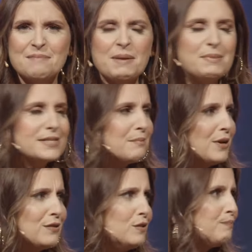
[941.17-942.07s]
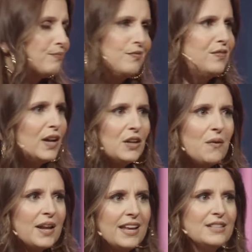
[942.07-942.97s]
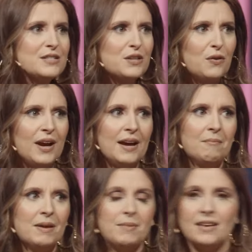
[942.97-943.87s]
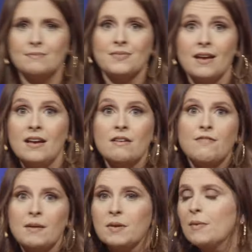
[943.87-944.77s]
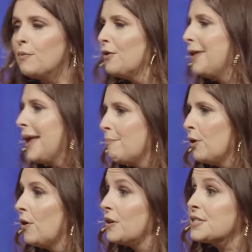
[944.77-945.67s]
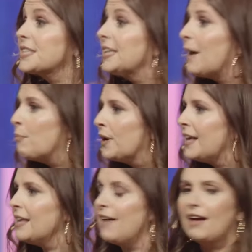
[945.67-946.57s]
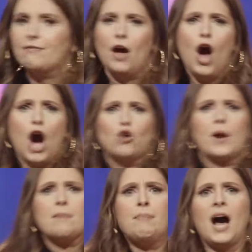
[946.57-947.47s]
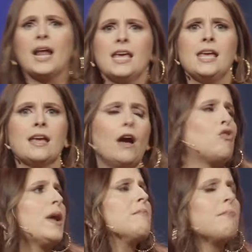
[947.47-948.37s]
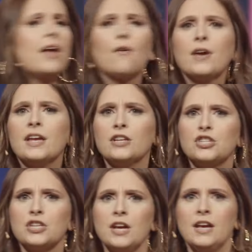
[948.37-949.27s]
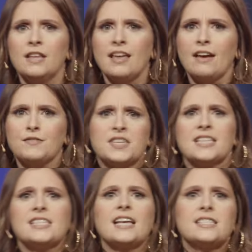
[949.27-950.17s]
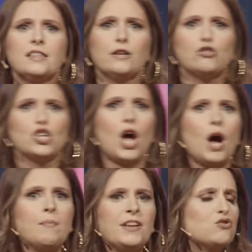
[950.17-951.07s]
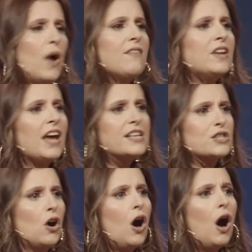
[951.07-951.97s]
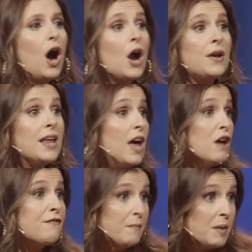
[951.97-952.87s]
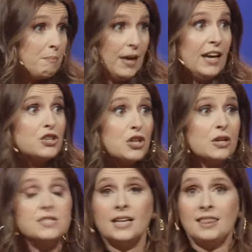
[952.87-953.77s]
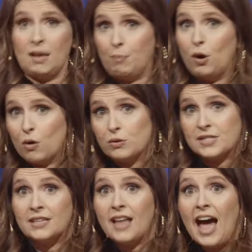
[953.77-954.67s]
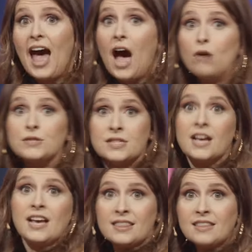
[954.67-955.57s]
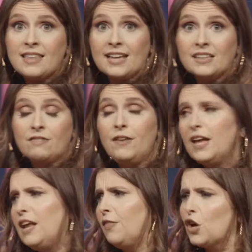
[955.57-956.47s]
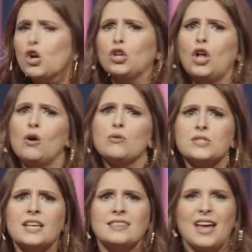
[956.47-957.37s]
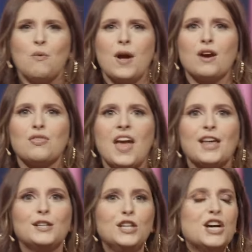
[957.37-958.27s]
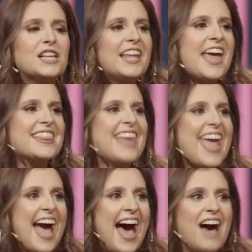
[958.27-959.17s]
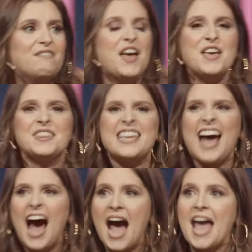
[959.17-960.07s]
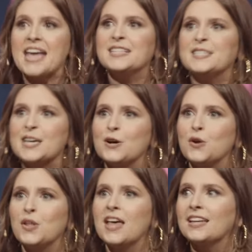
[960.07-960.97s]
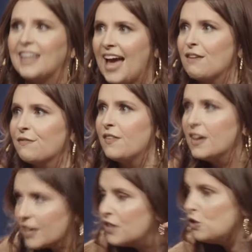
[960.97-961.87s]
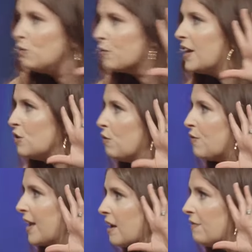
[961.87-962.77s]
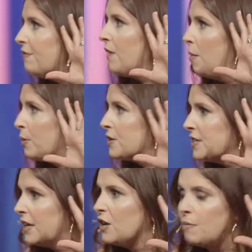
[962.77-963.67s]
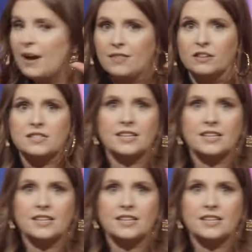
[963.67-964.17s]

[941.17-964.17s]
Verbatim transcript: Maybe someone you follow on Instagram, maybe a family member, neighbor, celebrity. They have a great body, a great marriage. They have success in their job. They drive a nice car. And from the pictures that they post and the house that they live in and the clothes that they wear, they look like they have the ideal life. Can you think of a person in your mind that looks